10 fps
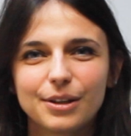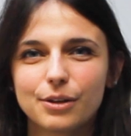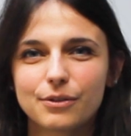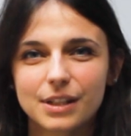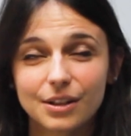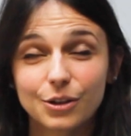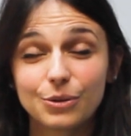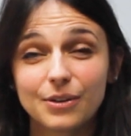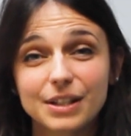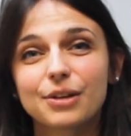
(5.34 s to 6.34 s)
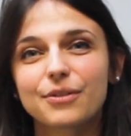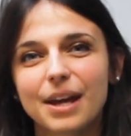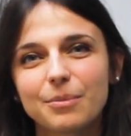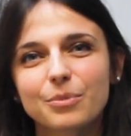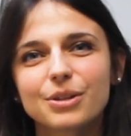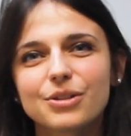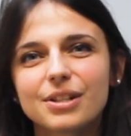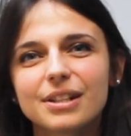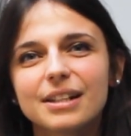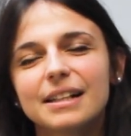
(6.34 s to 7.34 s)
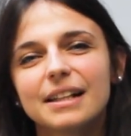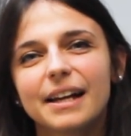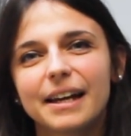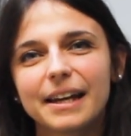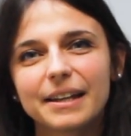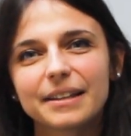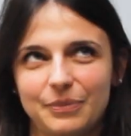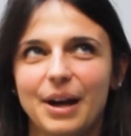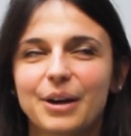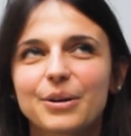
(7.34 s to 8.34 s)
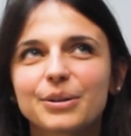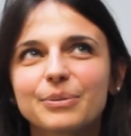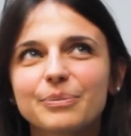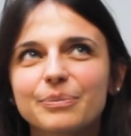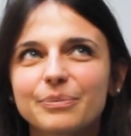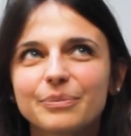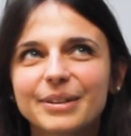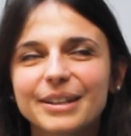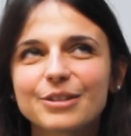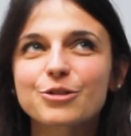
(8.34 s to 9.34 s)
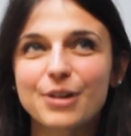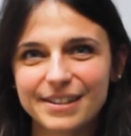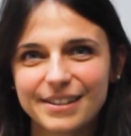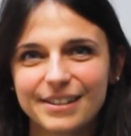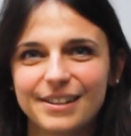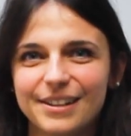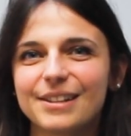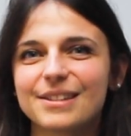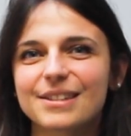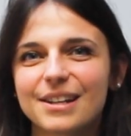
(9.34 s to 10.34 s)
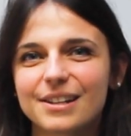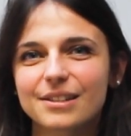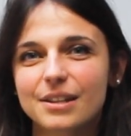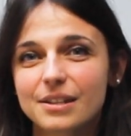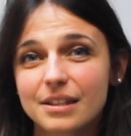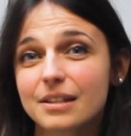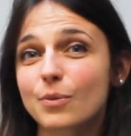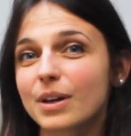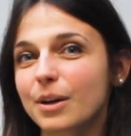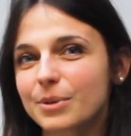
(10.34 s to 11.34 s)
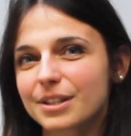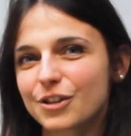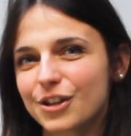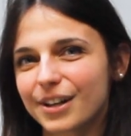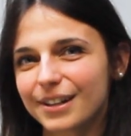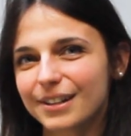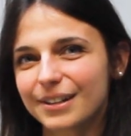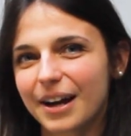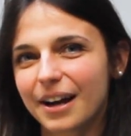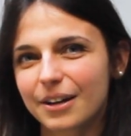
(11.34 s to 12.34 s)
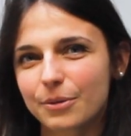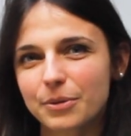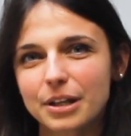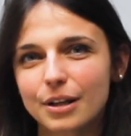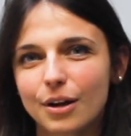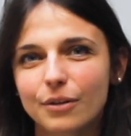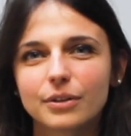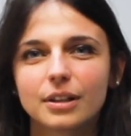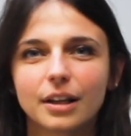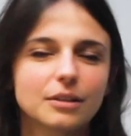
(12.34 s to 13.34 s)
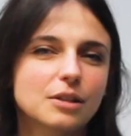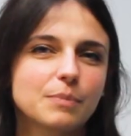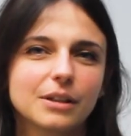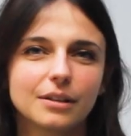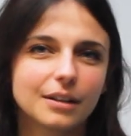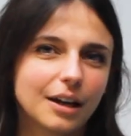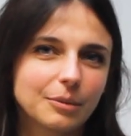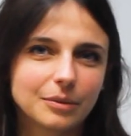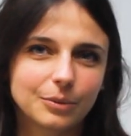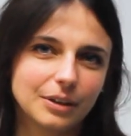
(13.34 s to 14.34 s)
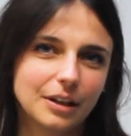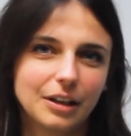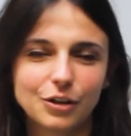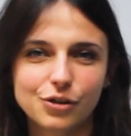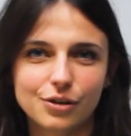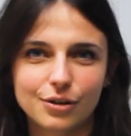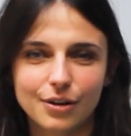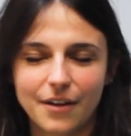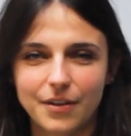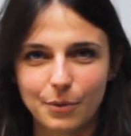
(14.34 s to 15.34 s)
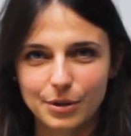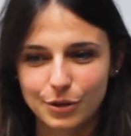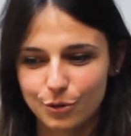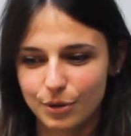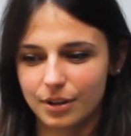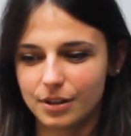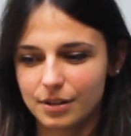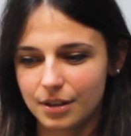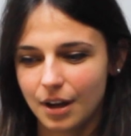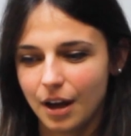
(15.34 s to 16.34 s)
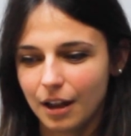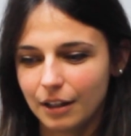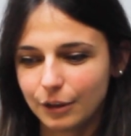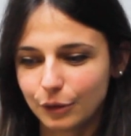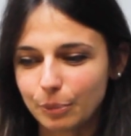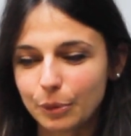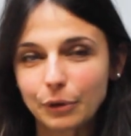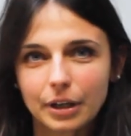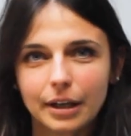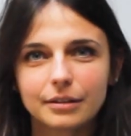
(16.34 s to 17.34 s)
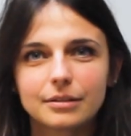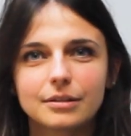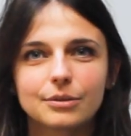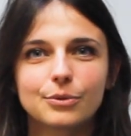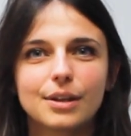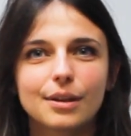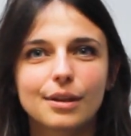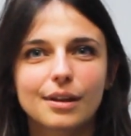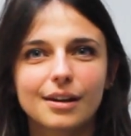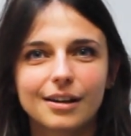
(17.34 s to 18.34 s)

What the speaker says: University of Cambridge, and I got interested in science since when I was a child. I really loved spending time in the nature, and I was doing these little booklets with